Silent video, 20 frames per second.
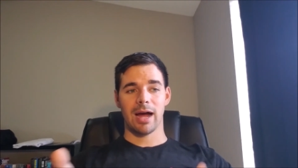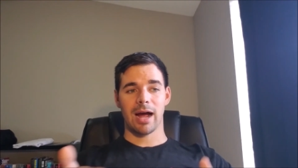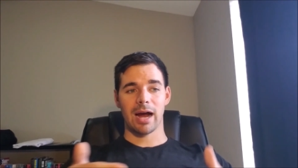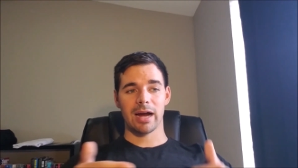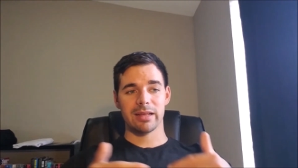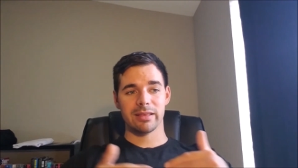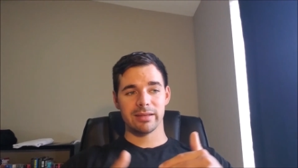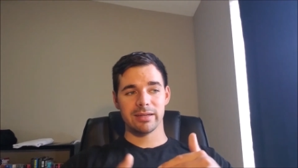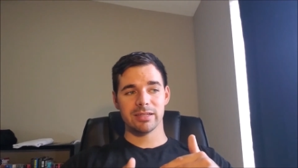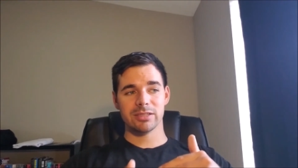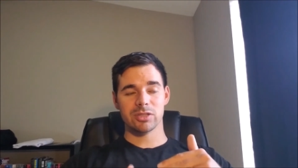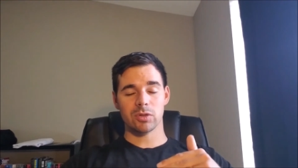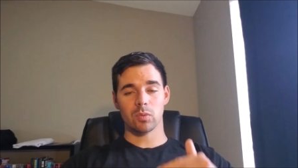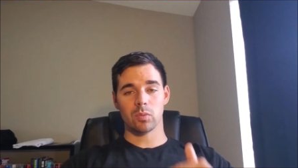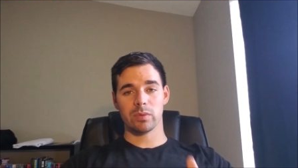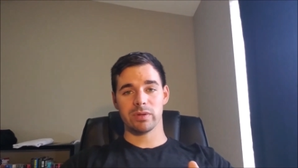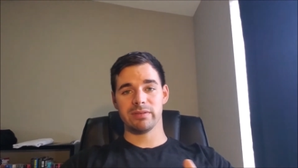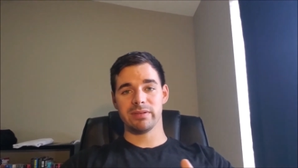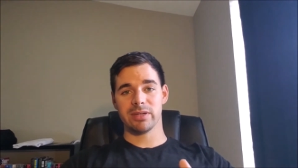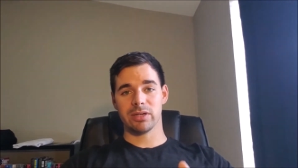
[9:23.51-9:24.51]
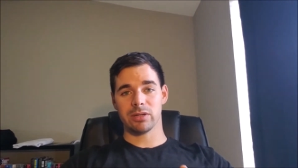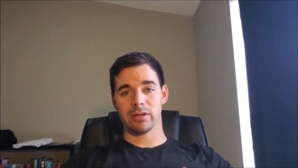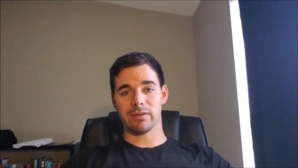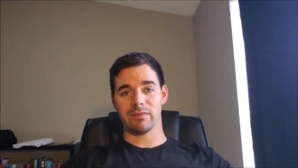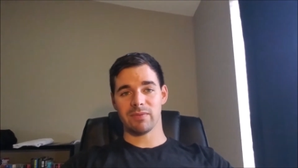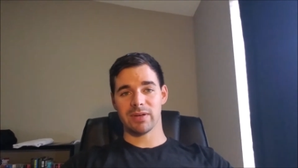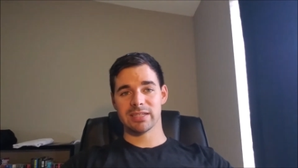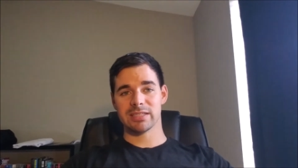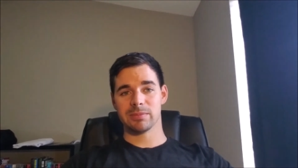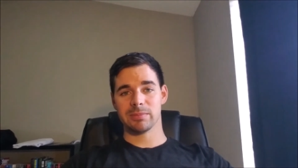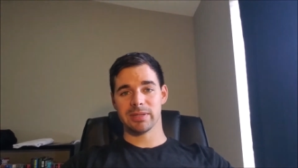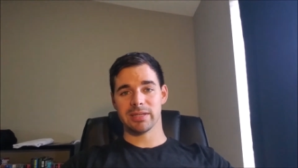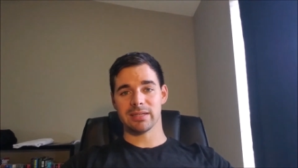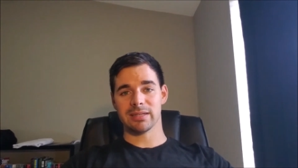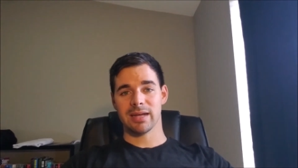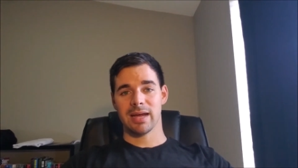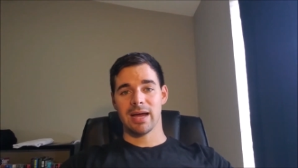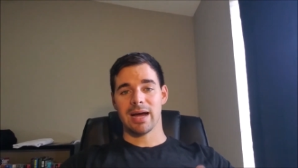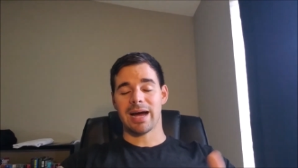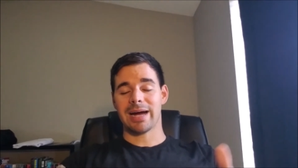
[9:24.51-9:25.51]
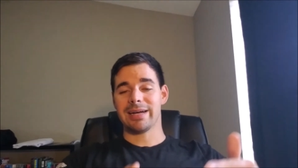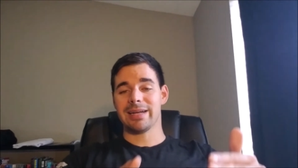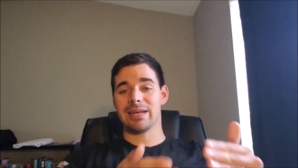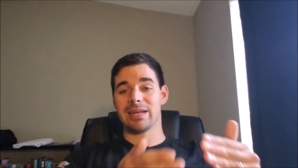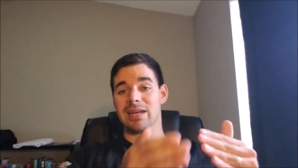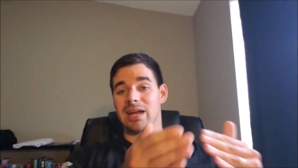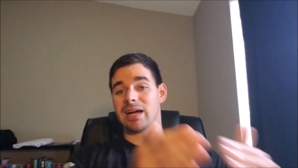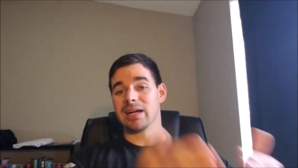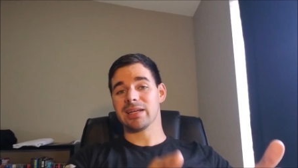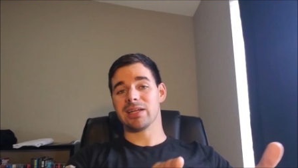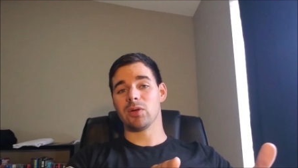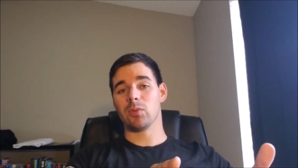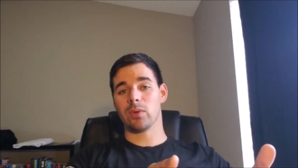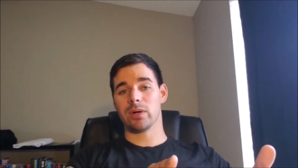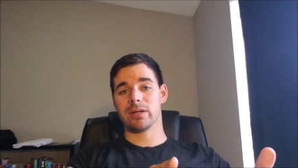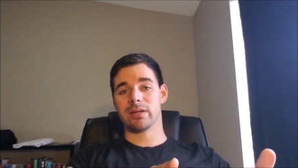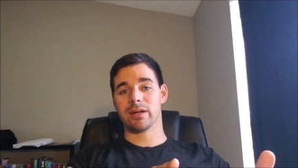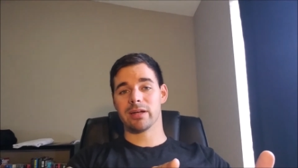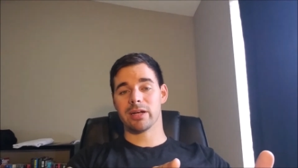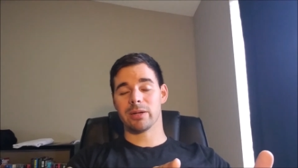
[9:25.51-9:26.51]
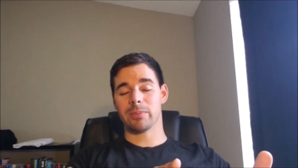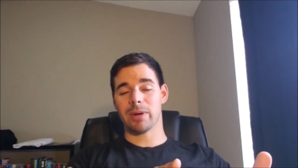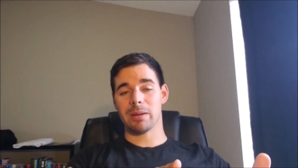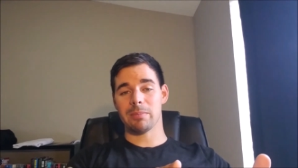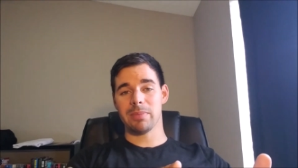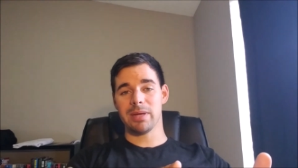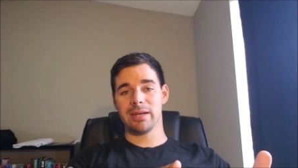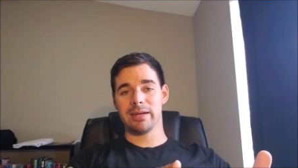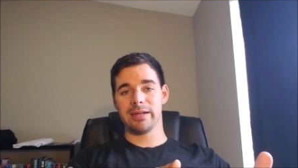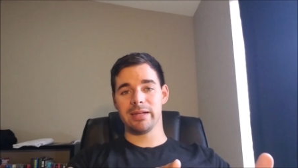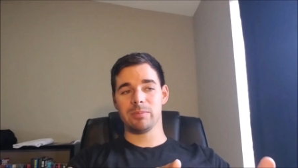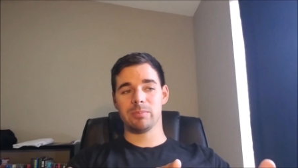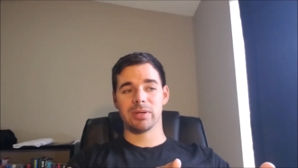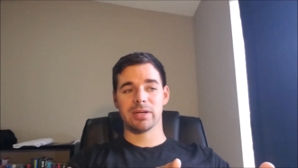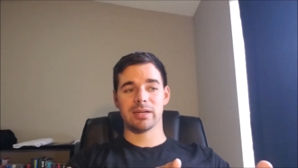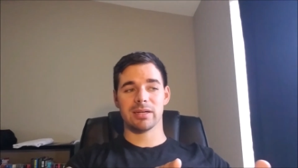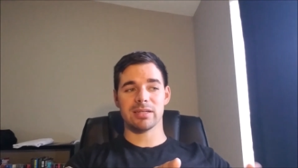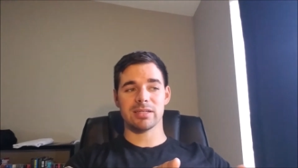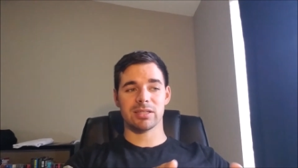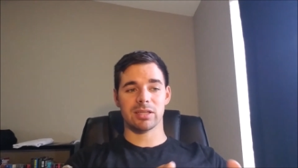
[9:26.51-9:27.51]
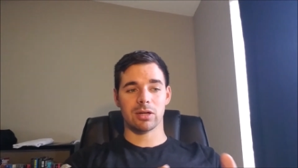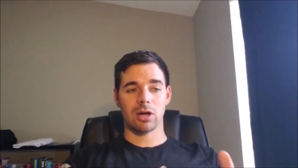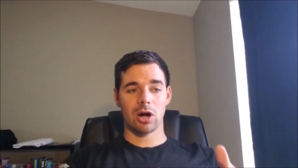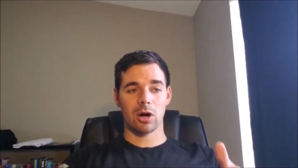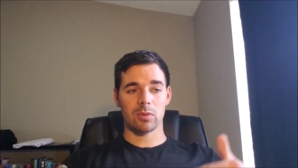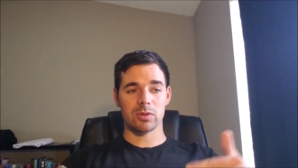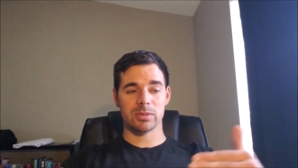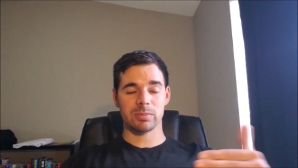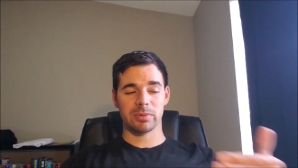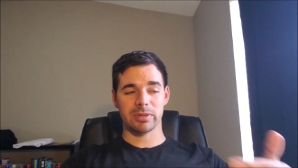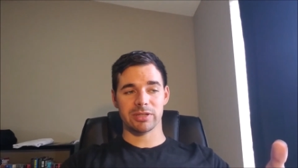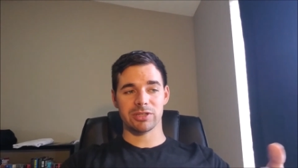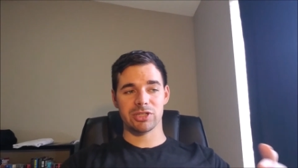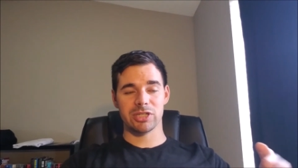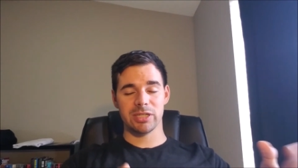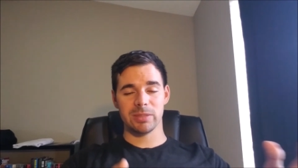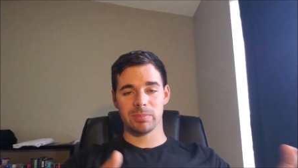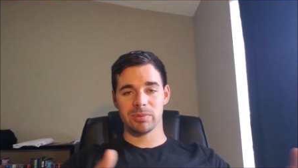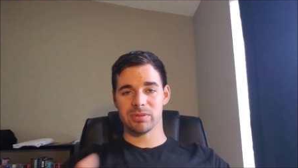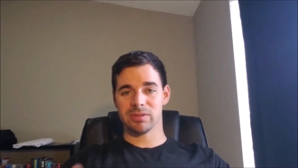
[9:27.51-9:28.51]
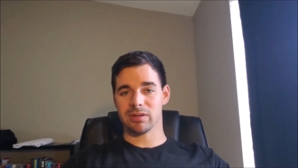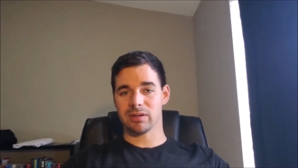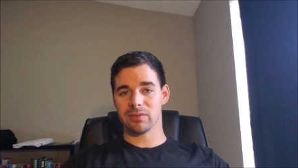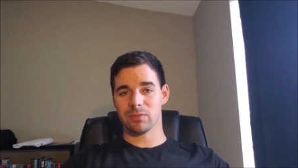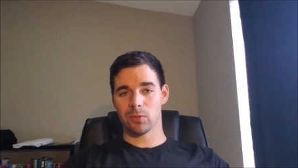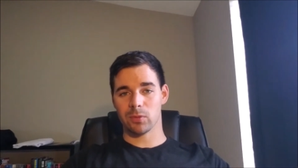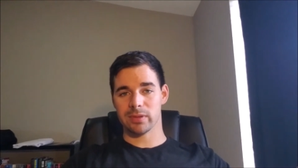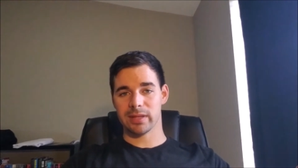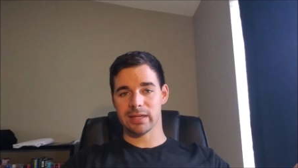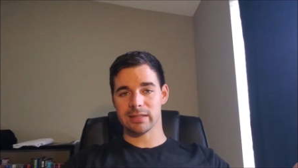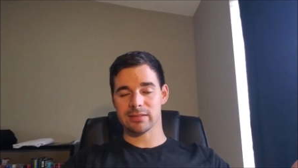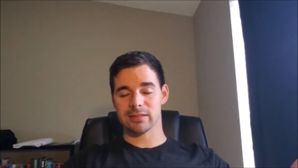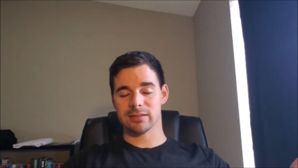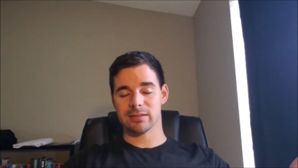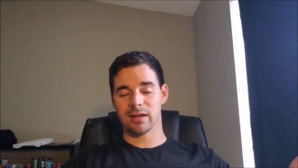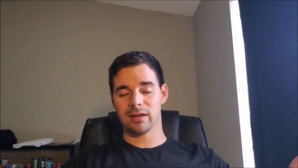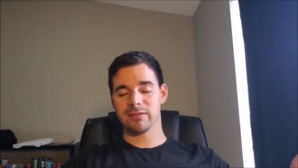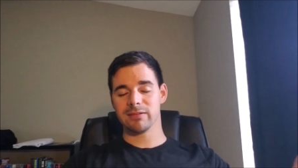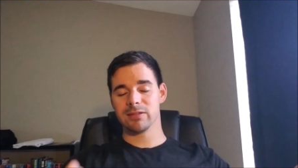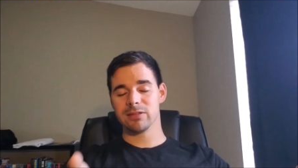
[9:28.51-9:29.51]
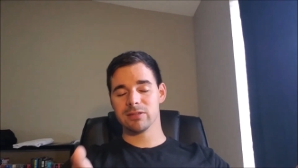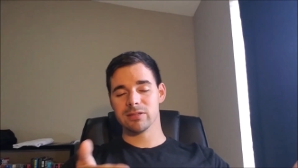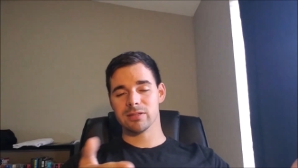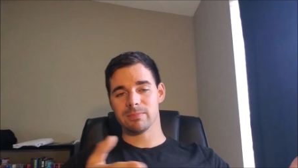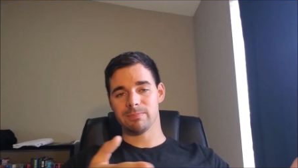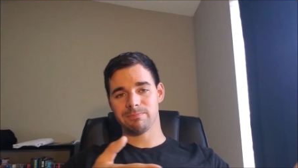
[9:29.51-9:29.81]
I think it's a really good investment. I did not get one done on my Mini because the car was pretty cheap. It was only $4,000.